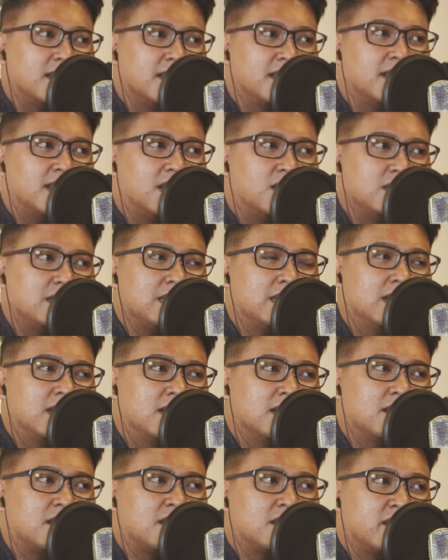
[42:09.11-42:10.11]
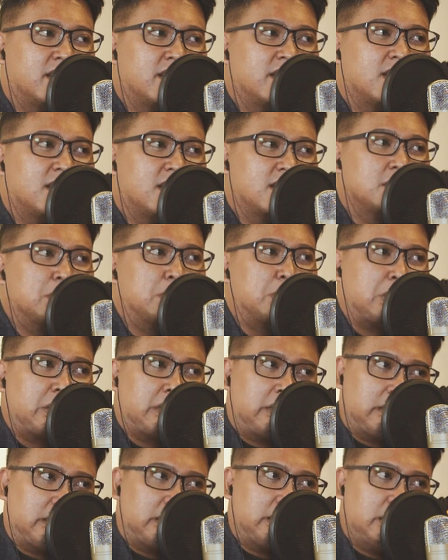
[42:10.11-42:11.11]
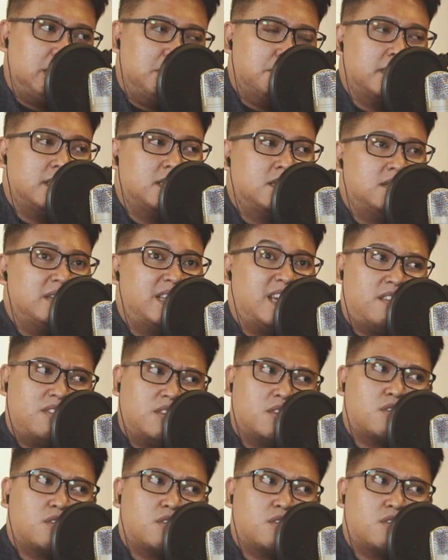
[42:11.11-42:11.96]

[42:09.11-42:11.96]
Now it's legal threat, like, okay, but death